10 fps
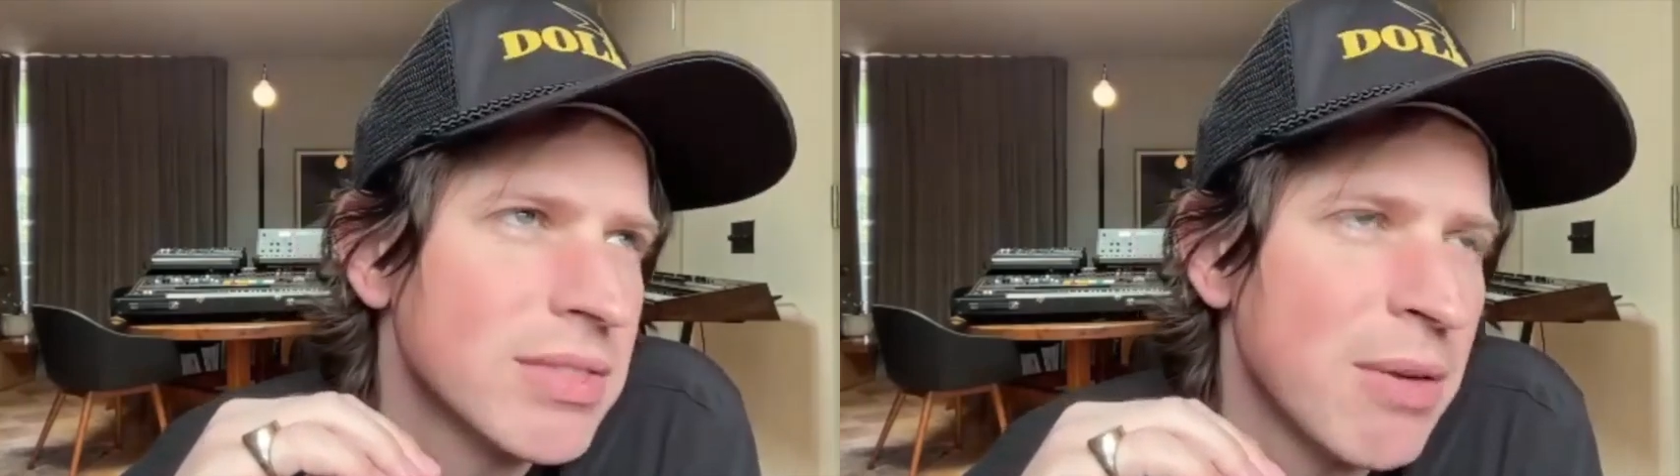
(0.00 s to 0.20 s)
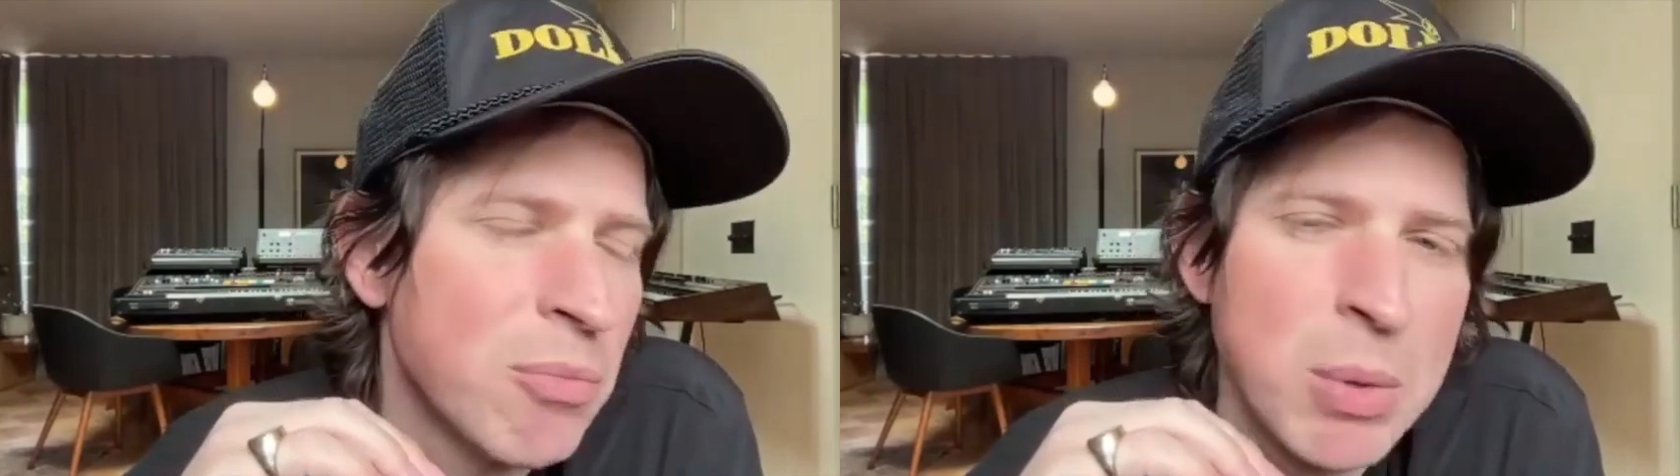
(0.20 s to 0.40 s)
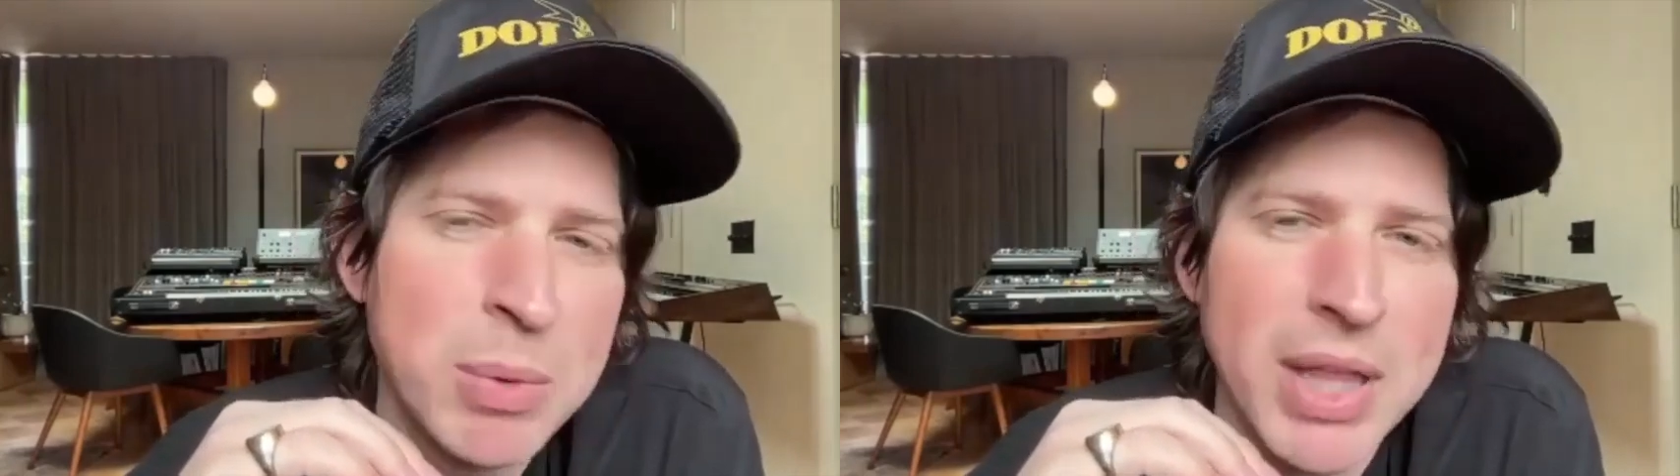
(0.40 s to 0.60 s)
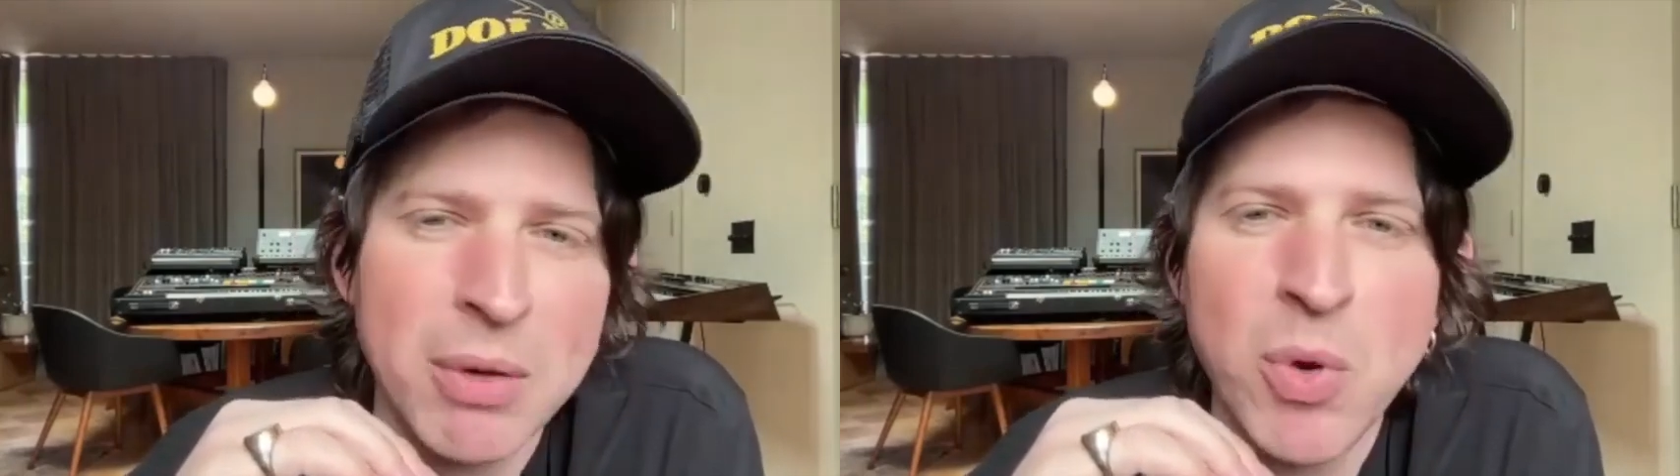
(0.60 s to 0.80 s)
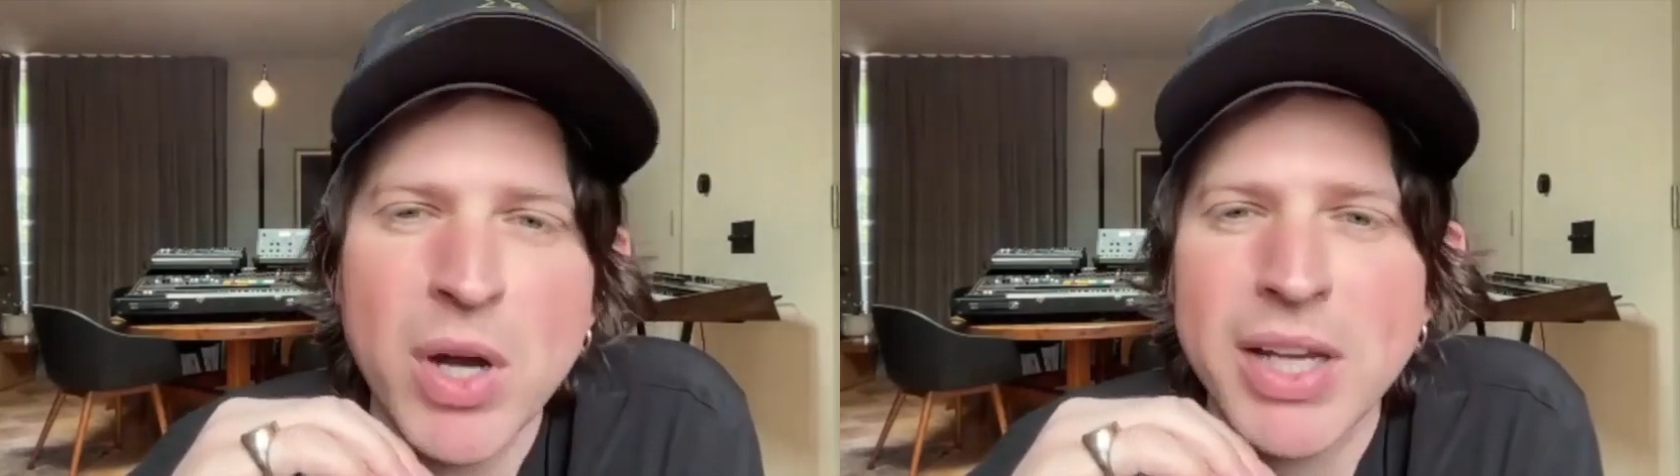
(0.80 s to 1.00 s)
and we were like,
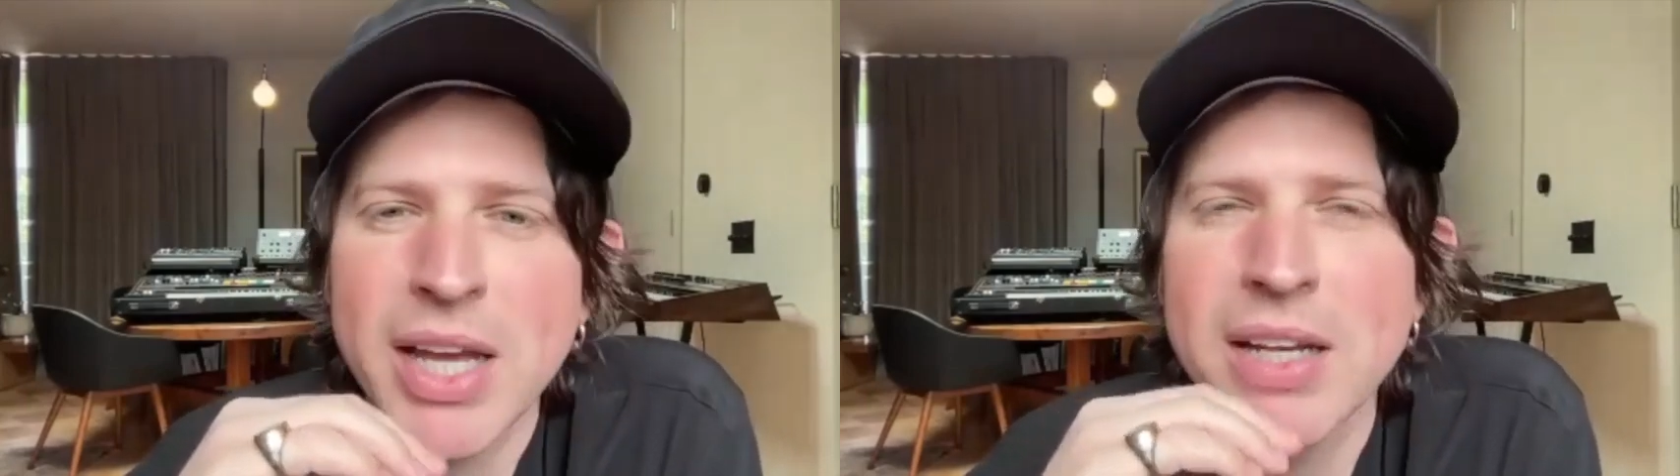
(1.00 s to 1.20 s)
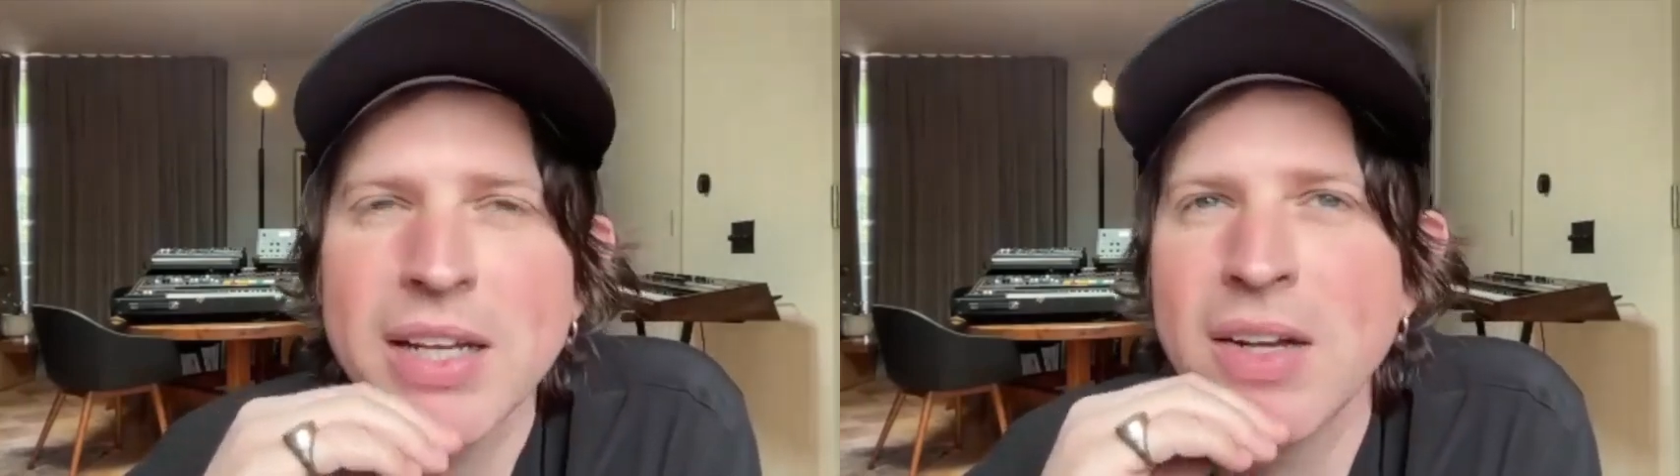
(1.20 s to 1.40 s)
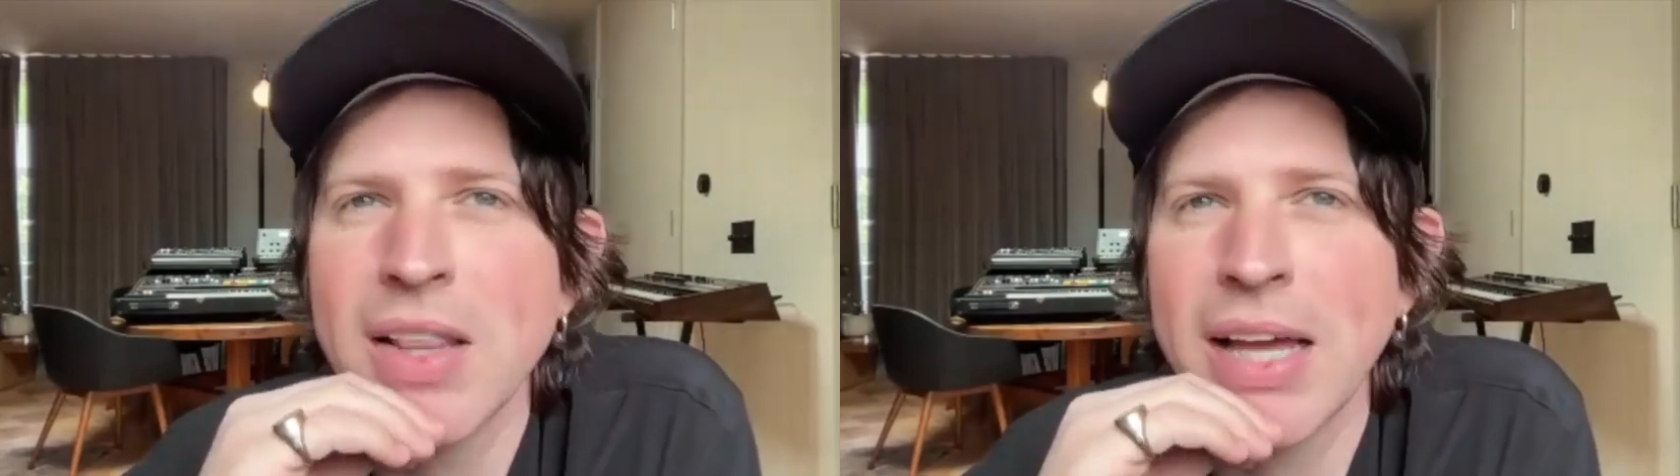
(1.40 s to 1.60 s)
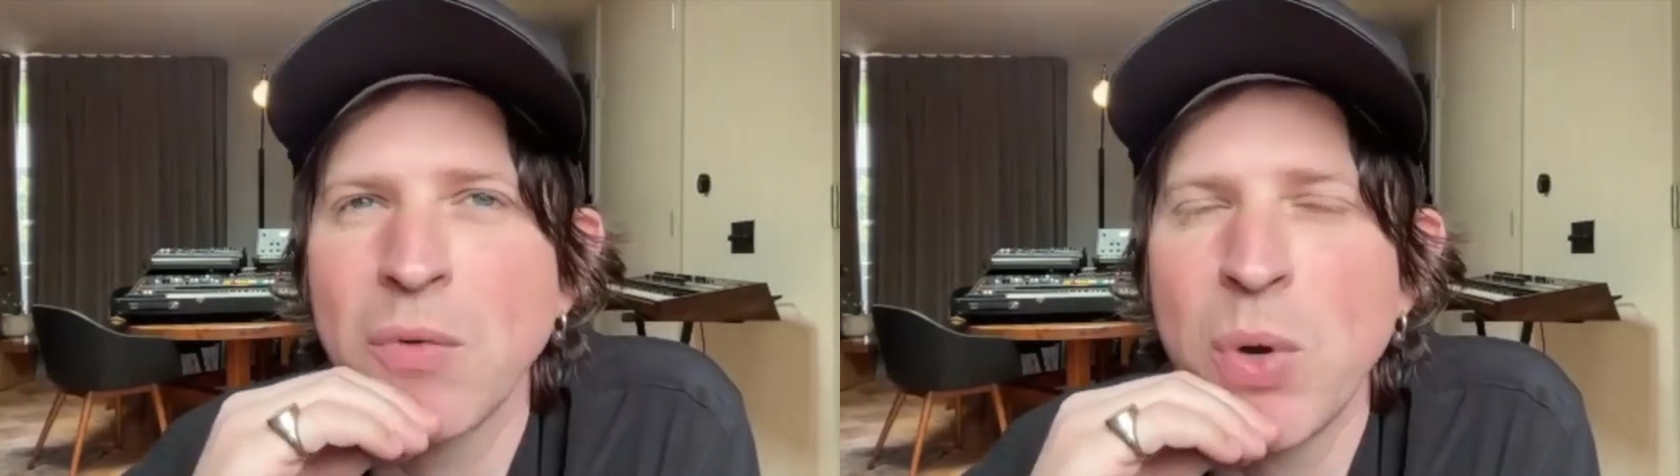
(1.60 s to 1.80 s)
"What can like